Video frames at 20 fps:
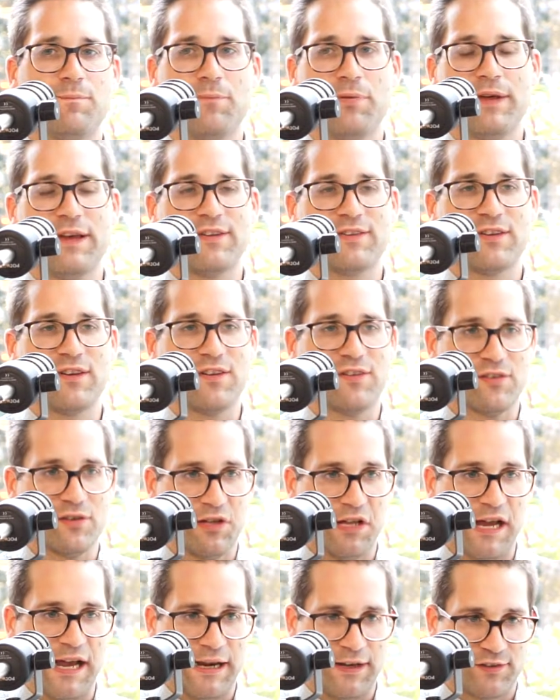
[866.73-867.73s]
places
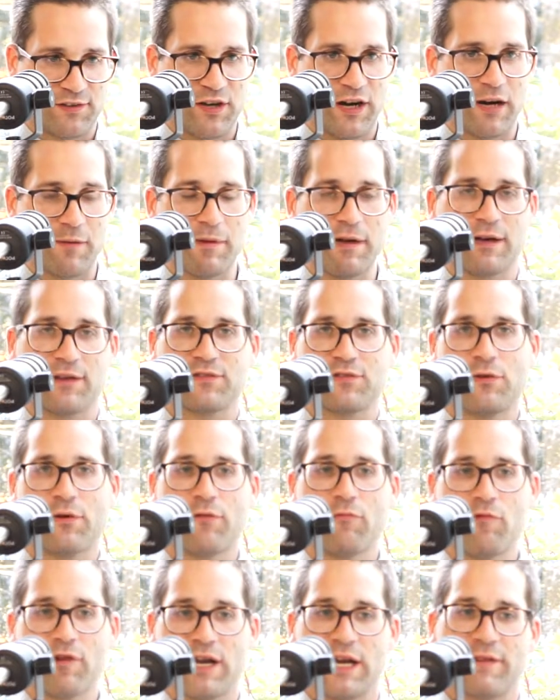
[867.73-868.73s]
like Starbucks
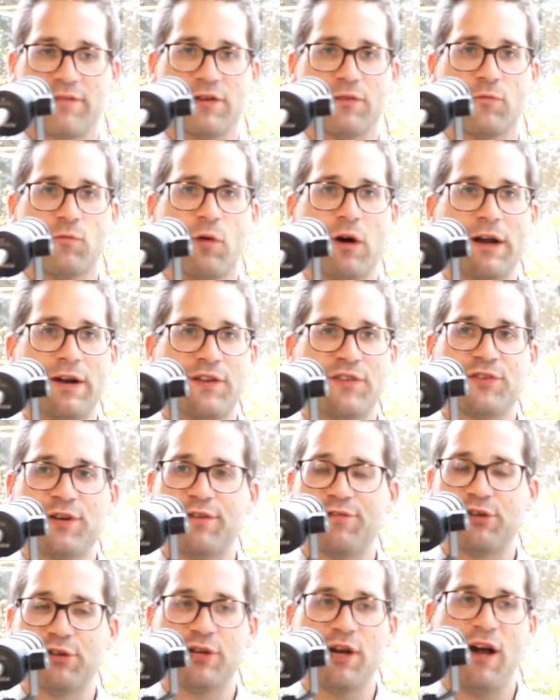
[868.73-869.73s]
or whatever want to
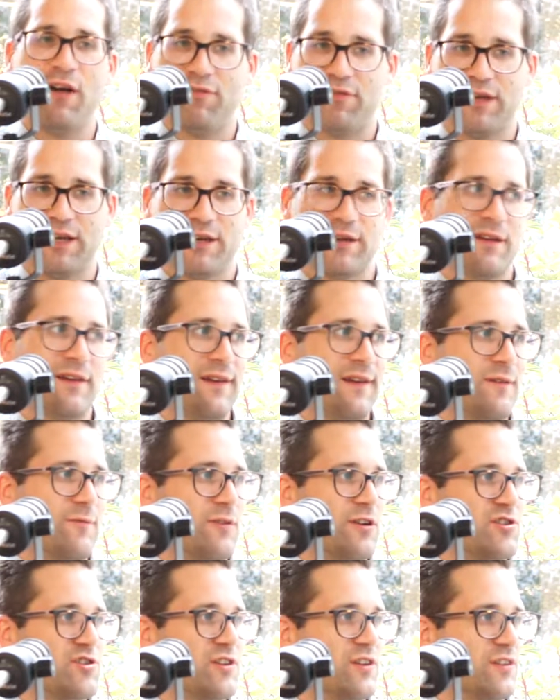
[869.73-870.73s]
serve you coffee,
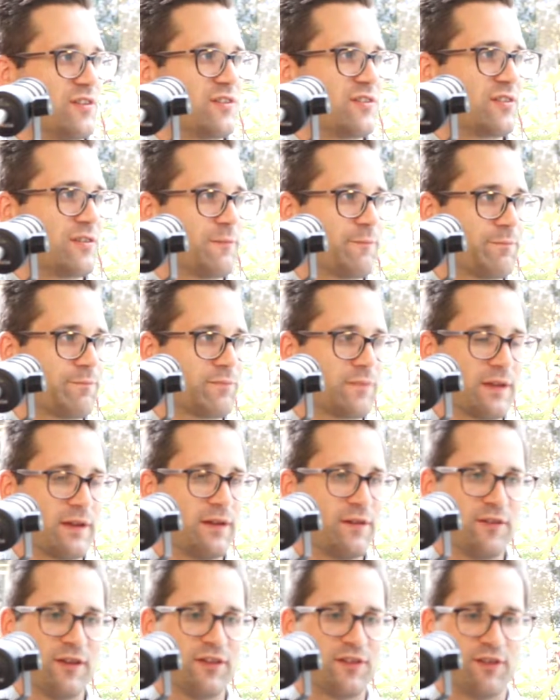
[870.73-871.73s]
which is,
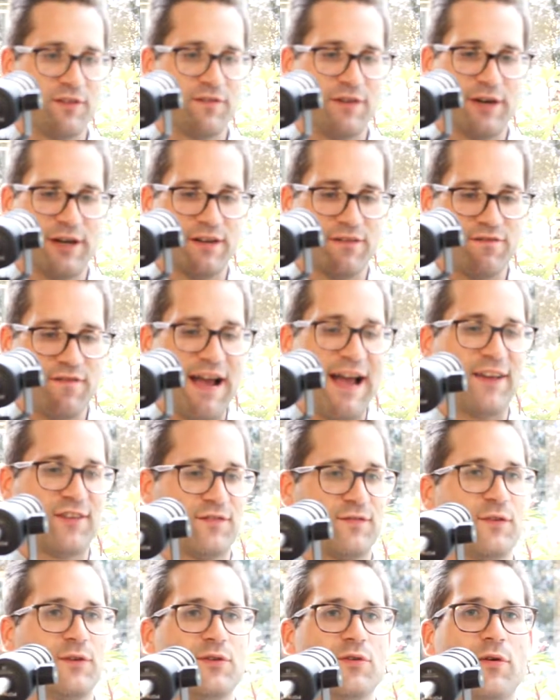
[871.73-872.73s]
it's a very
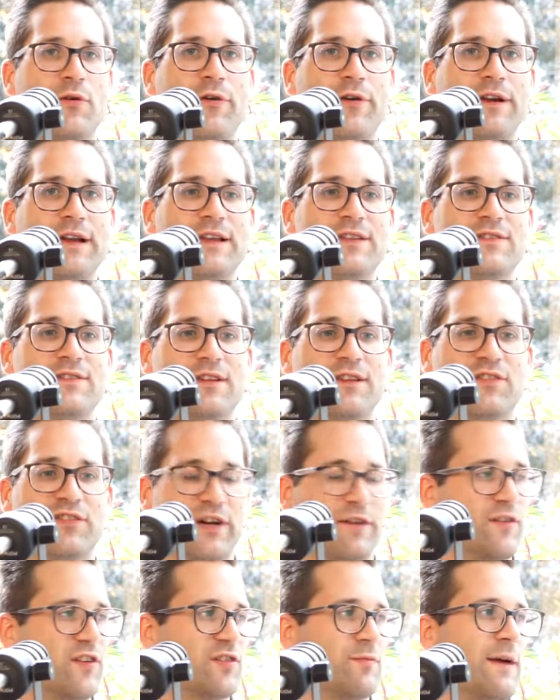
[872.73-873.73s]
fast food oriented
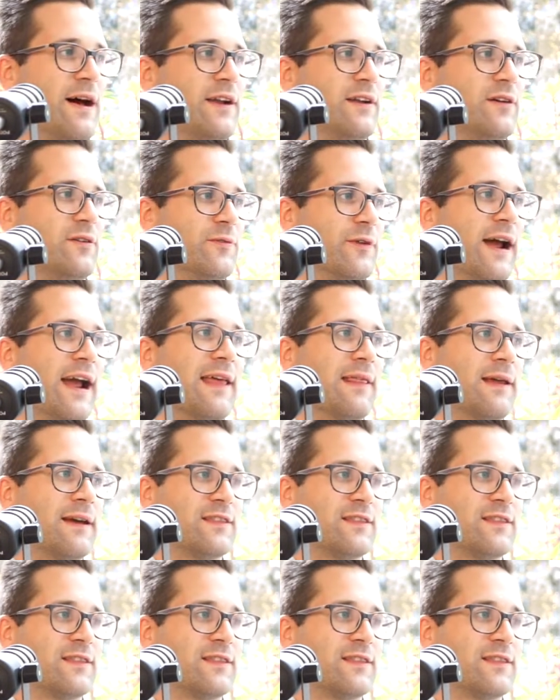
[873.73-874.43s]
service model, right?